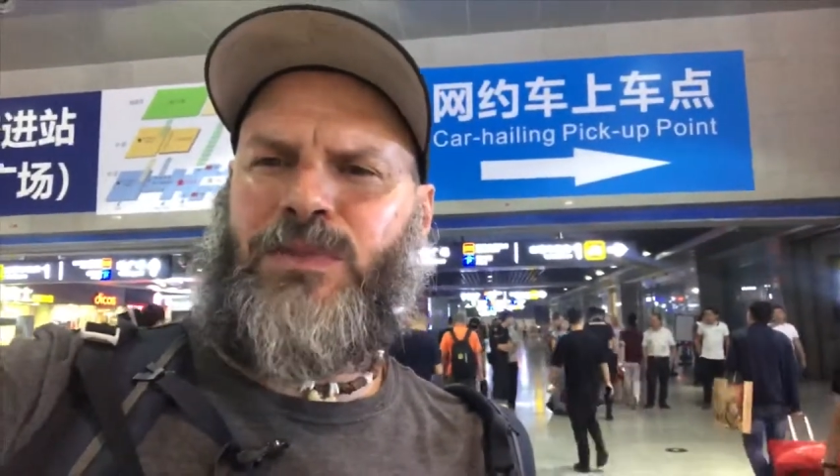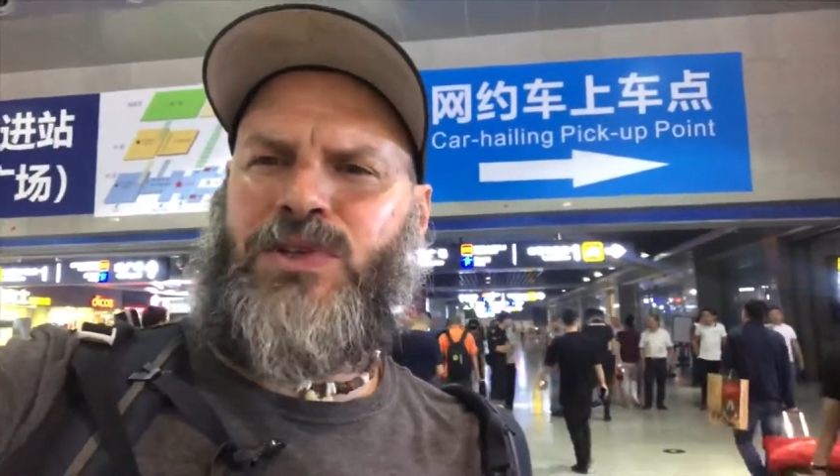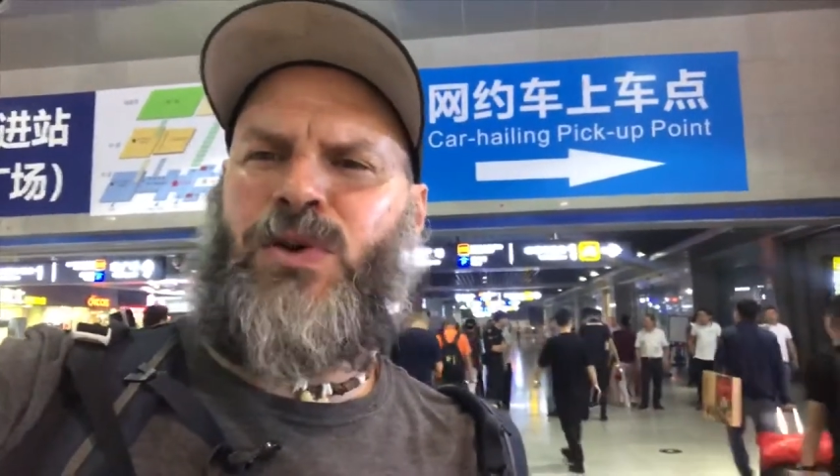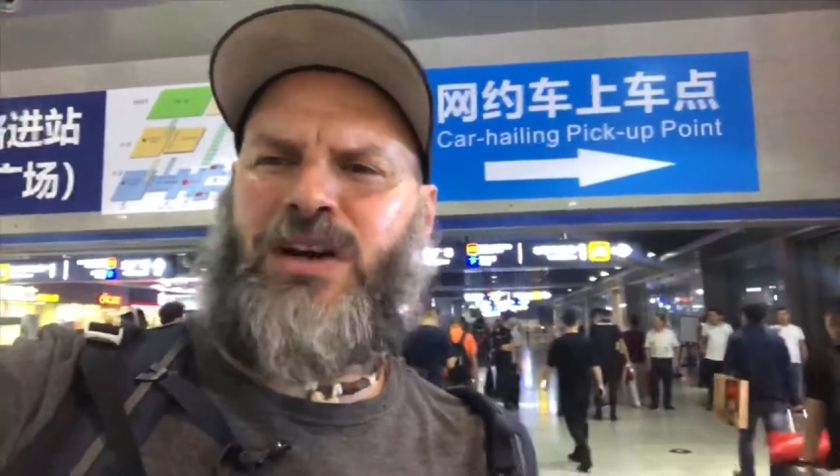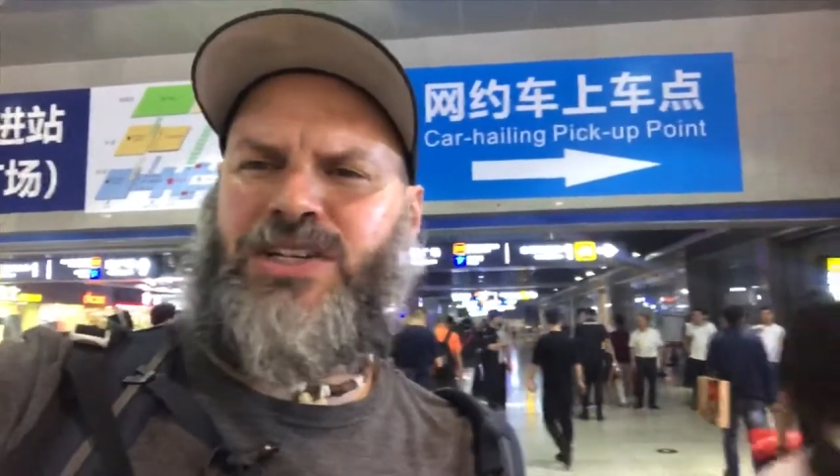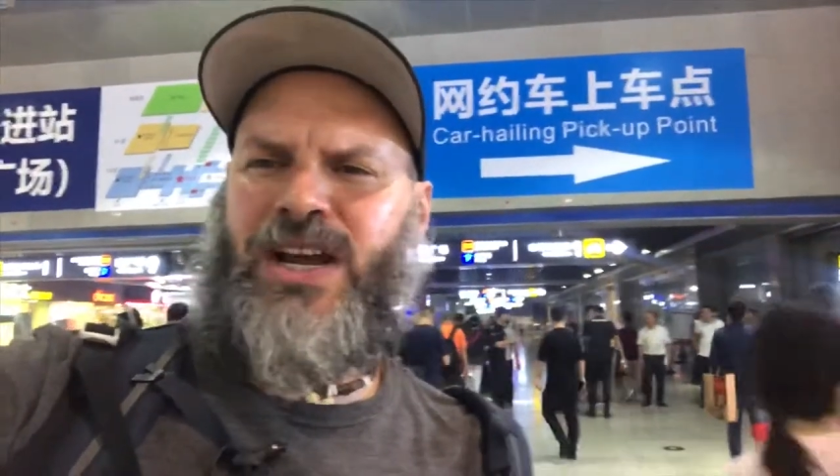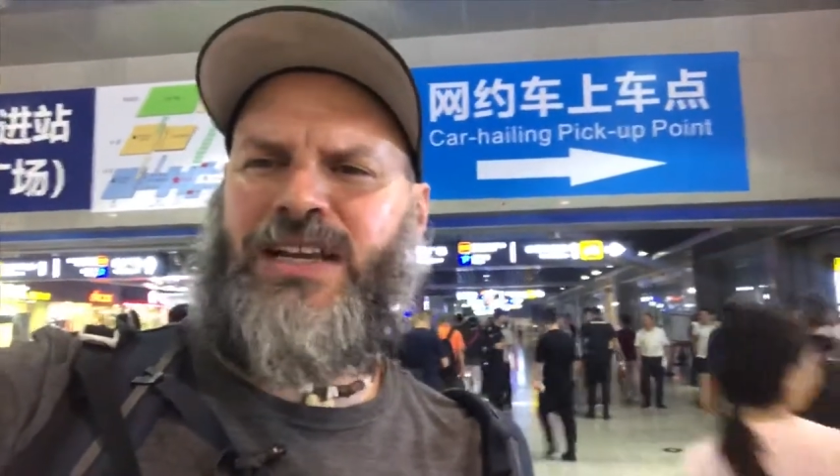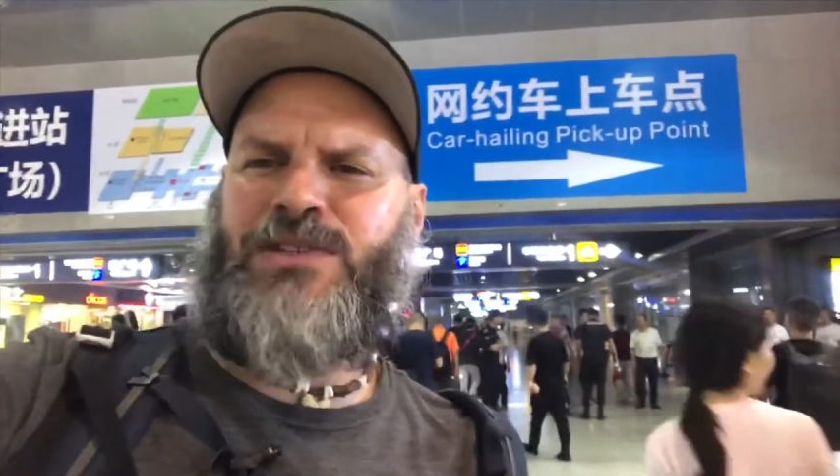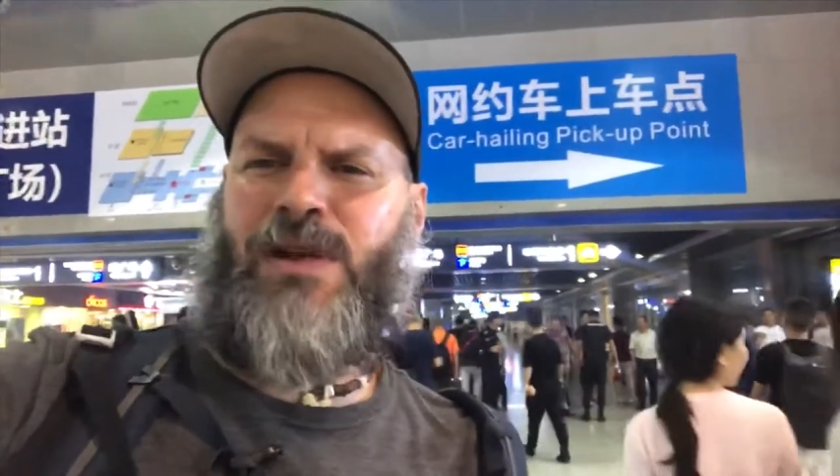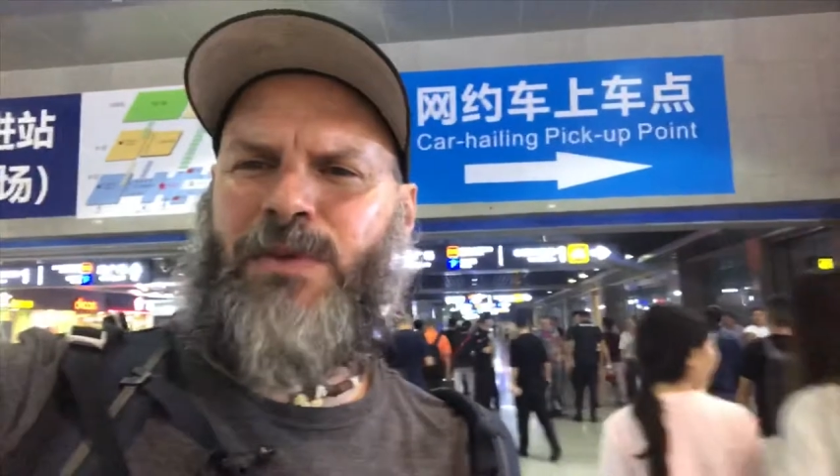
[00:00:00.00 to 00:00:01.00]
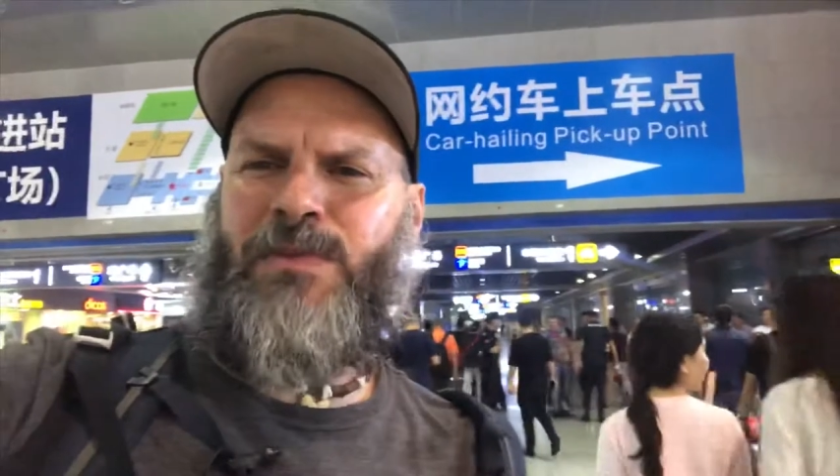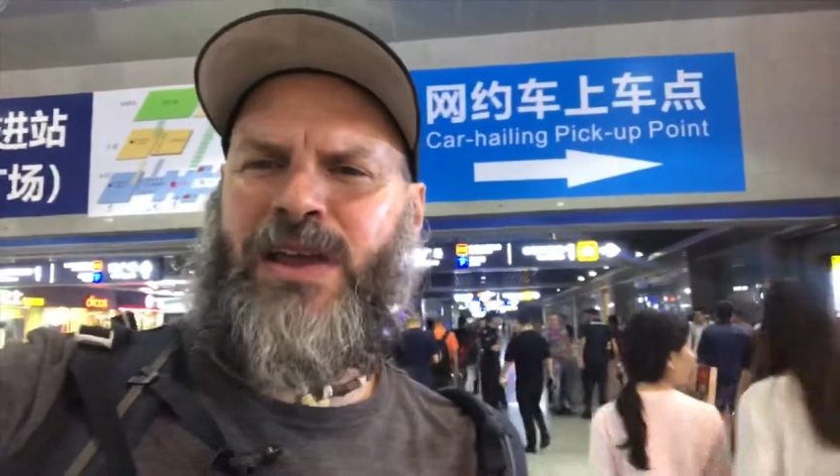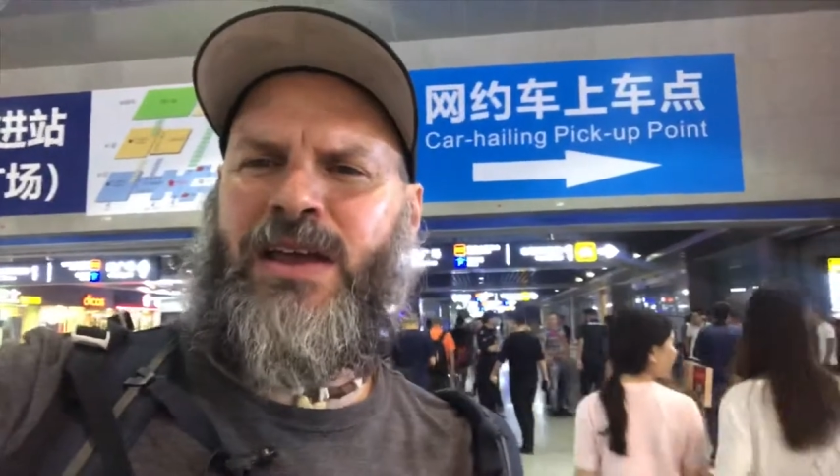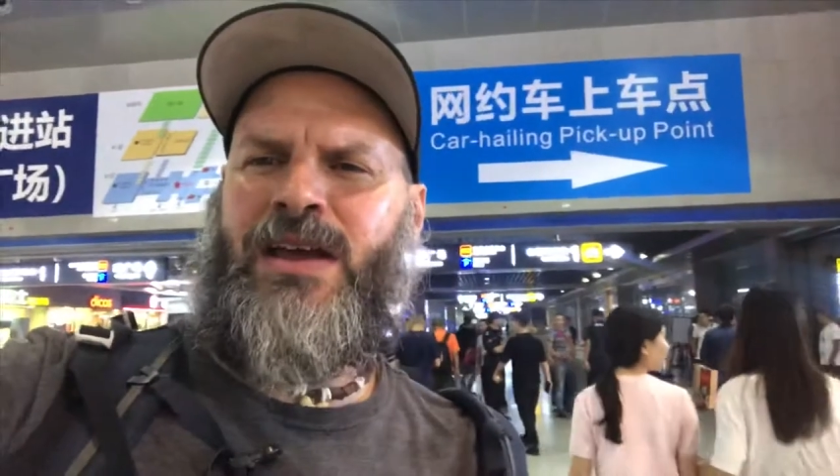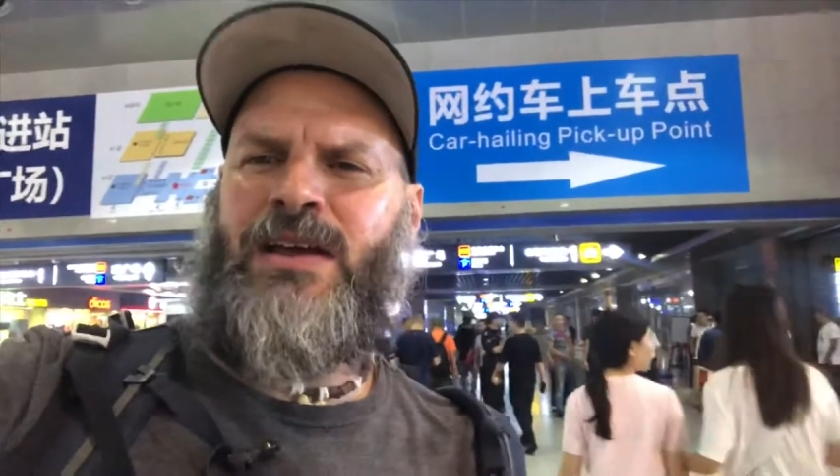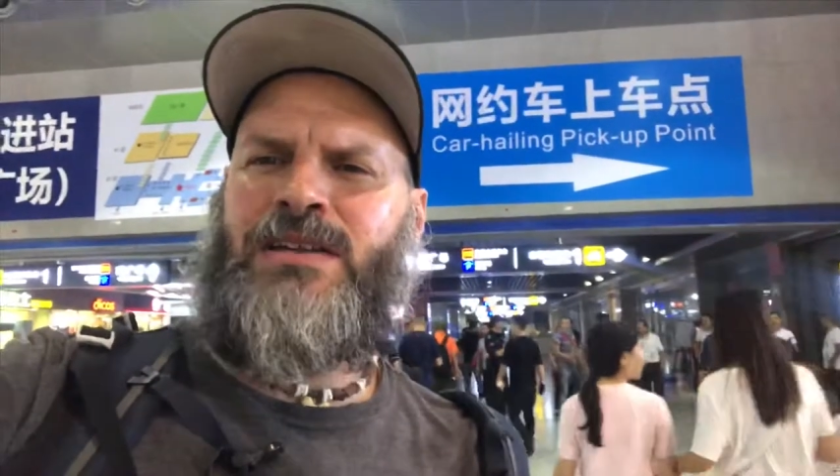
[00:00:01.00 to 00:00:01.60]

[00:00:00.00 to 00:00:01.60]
200 Chinese renminbi